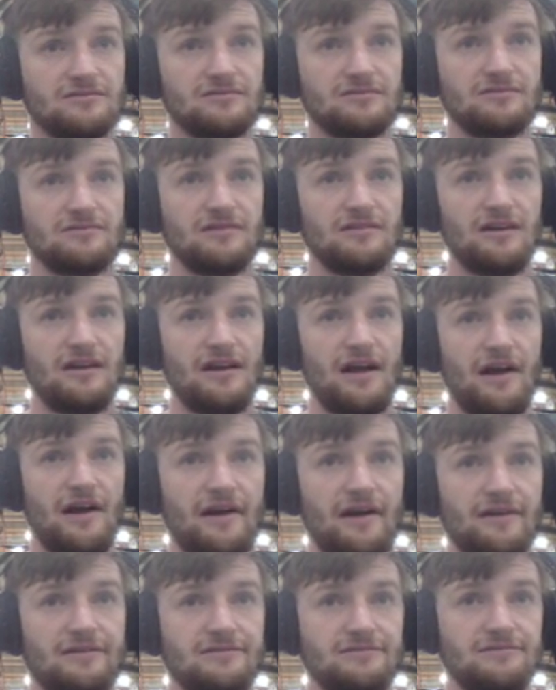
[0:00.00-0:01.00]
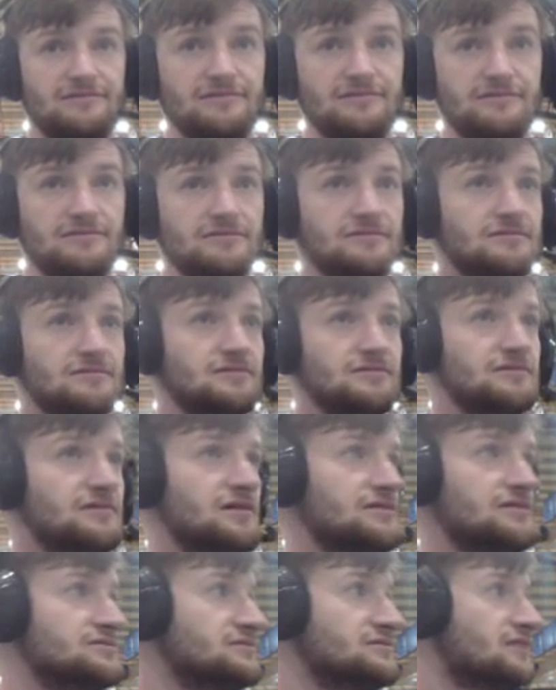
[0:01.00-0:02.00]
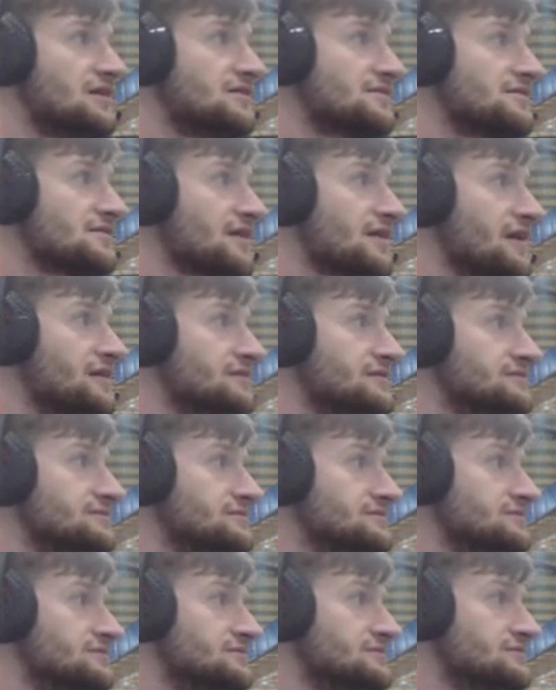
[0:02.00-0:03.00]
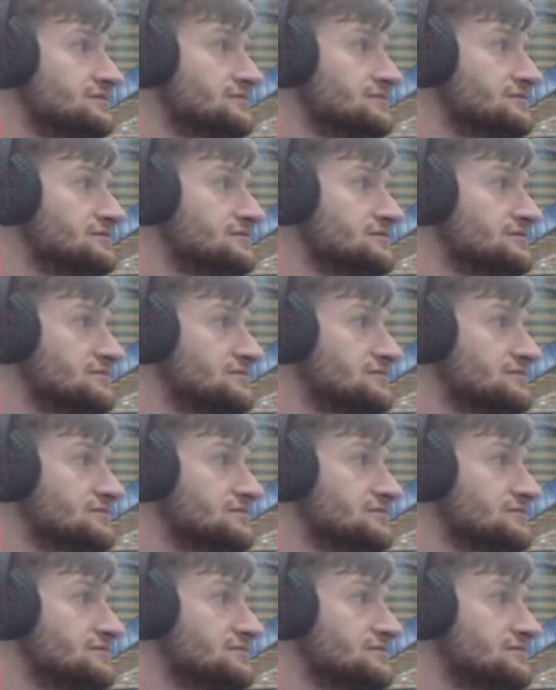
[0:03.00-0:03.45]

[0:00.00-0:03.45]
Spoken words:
but instead it's still. Oh, Sucky to dodge.